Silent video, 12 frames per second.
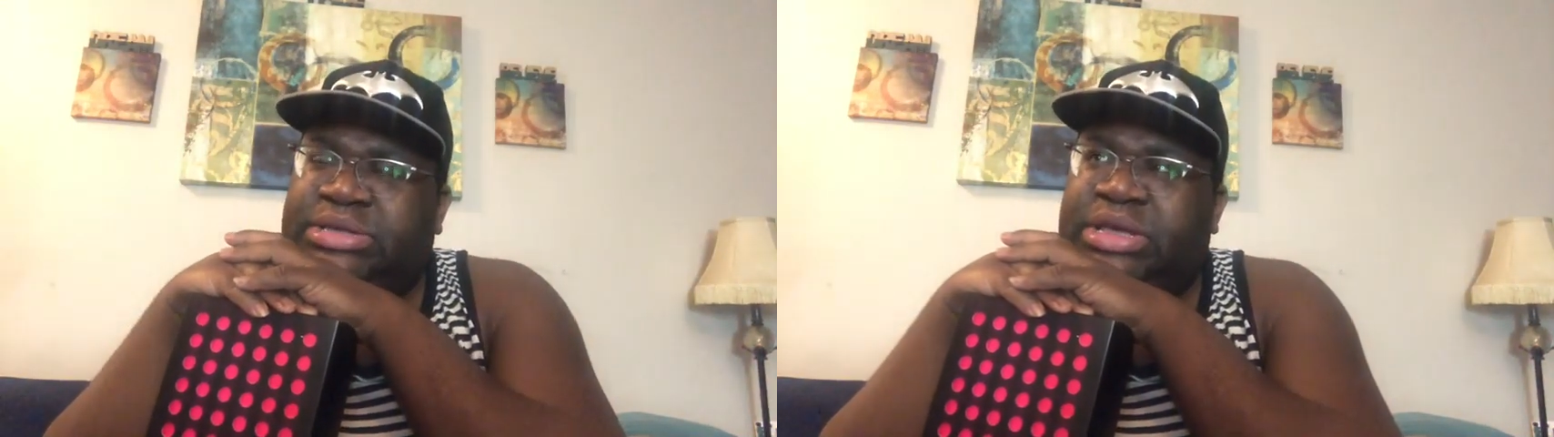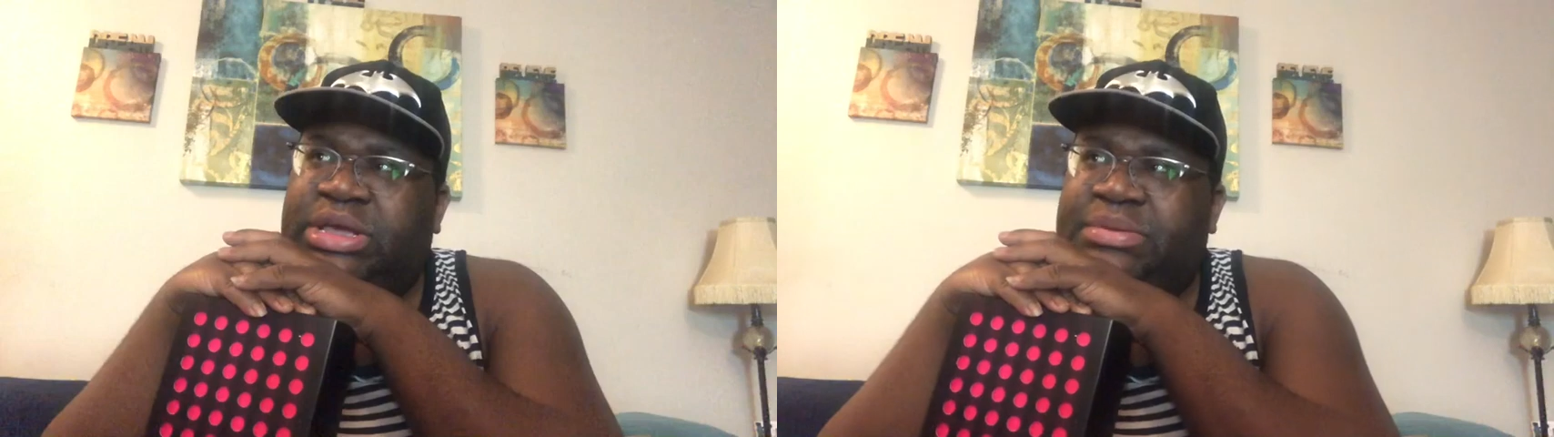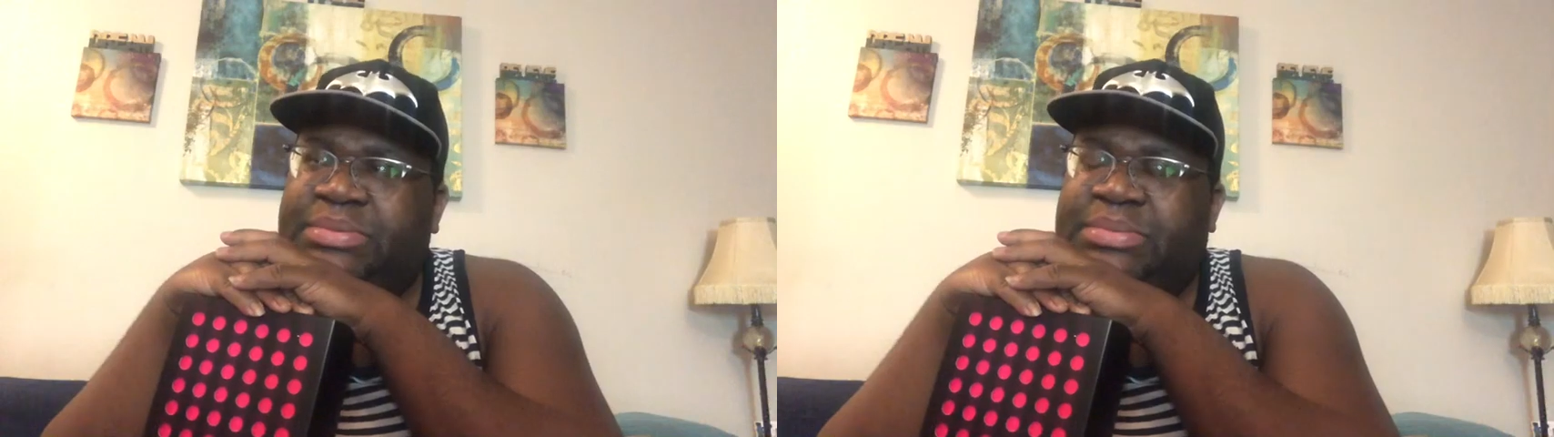It
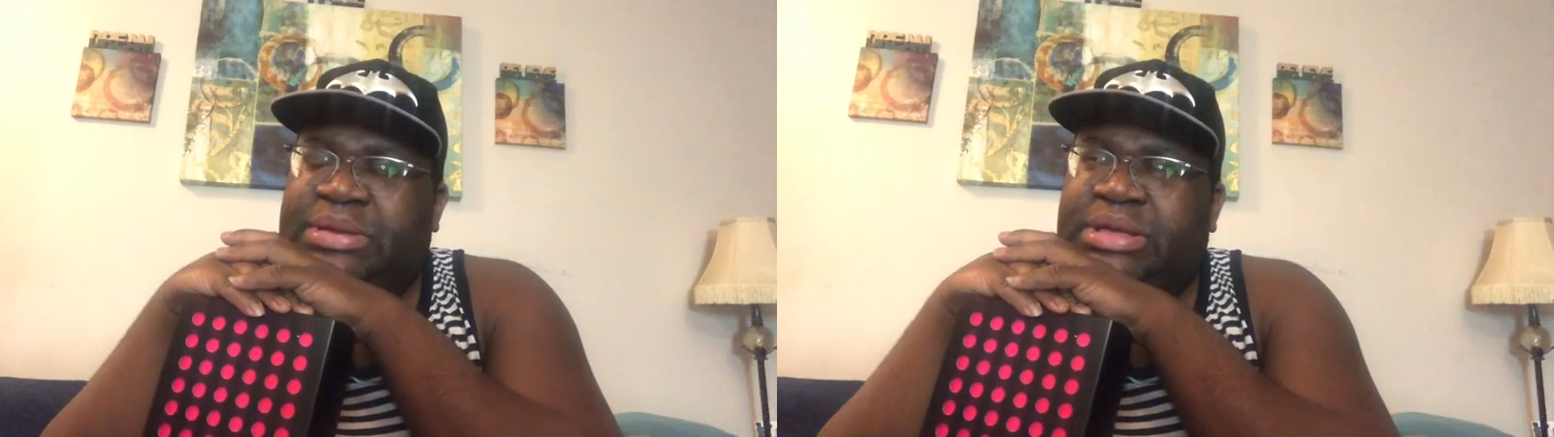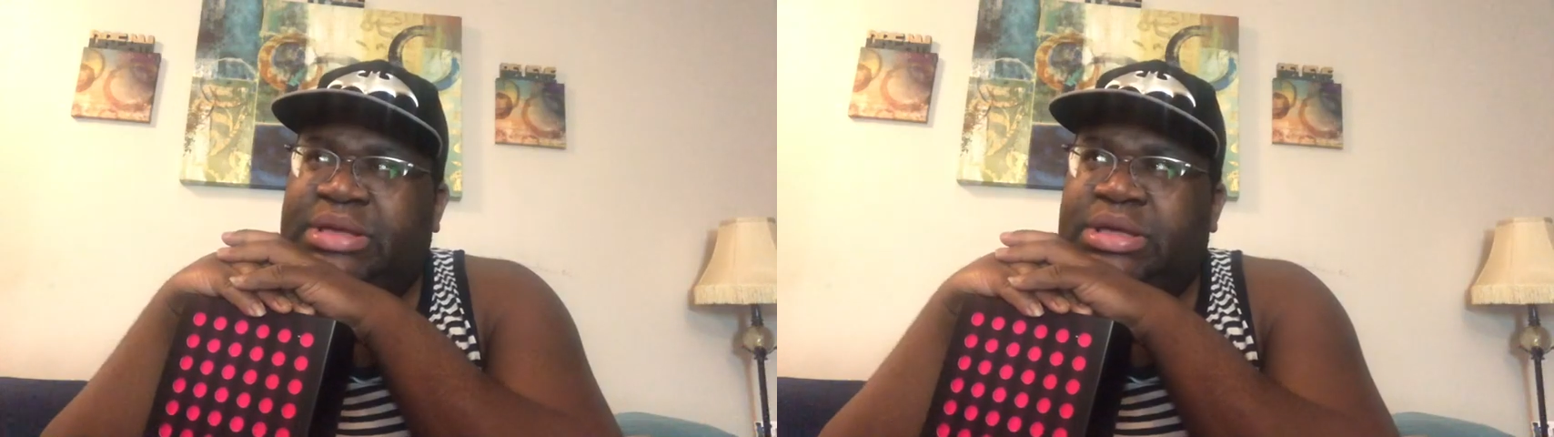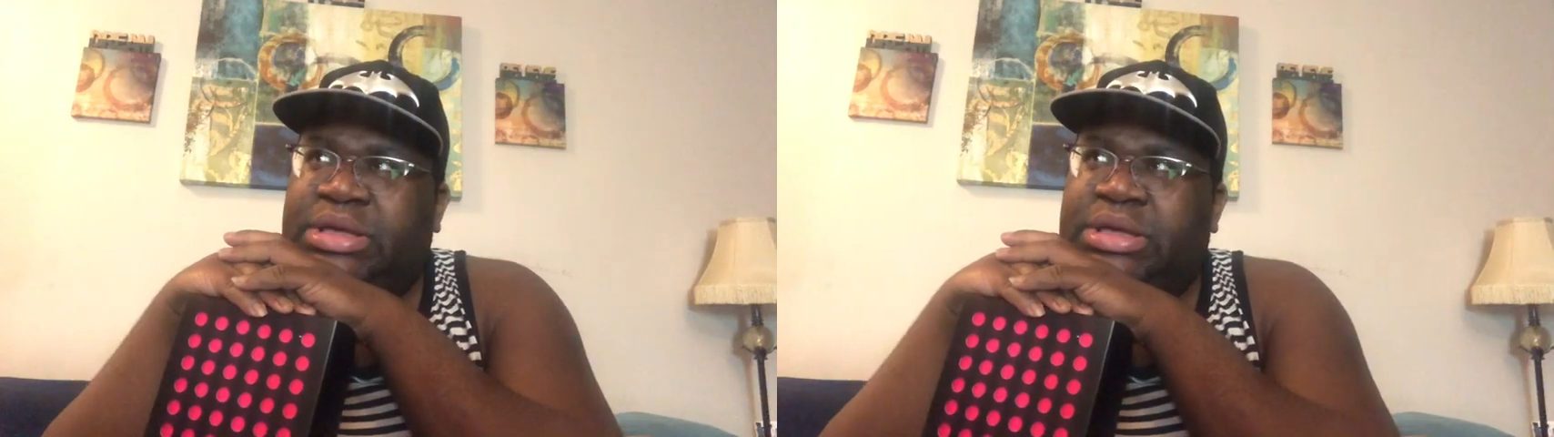can
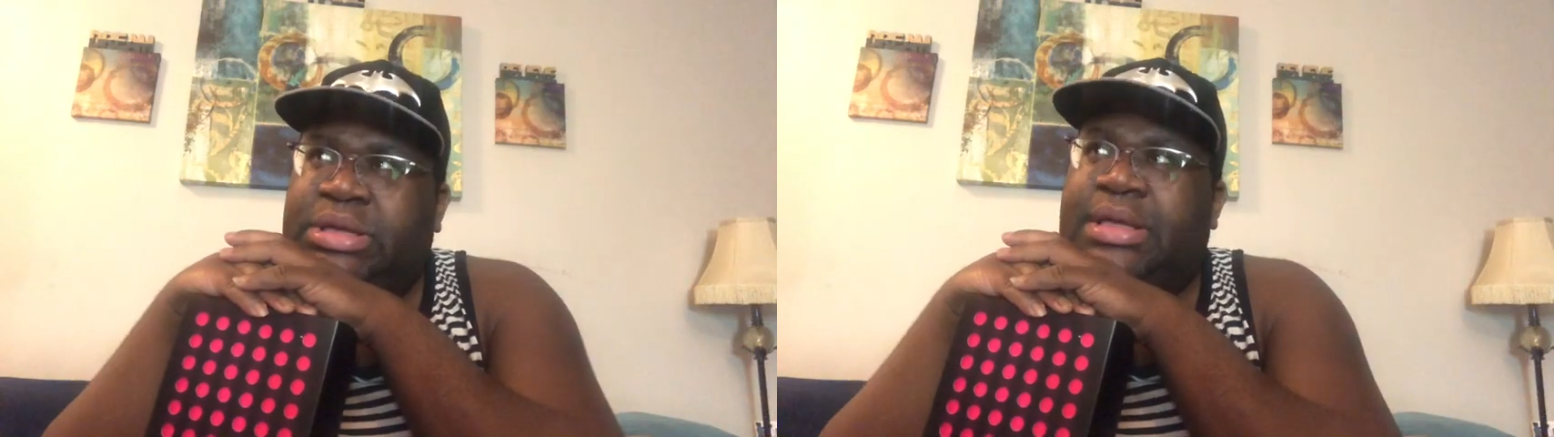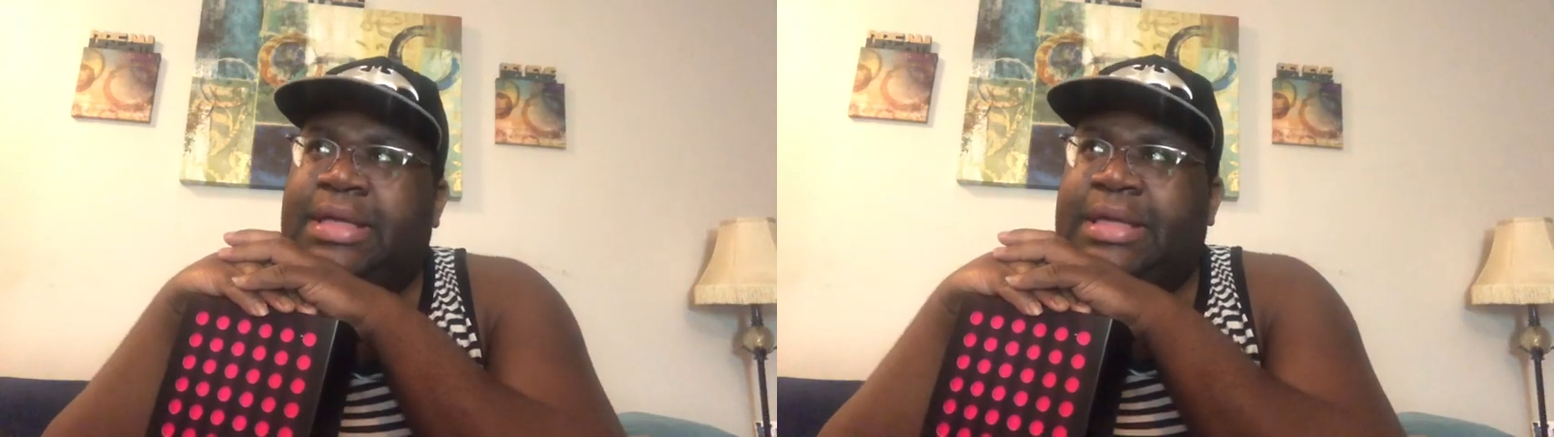be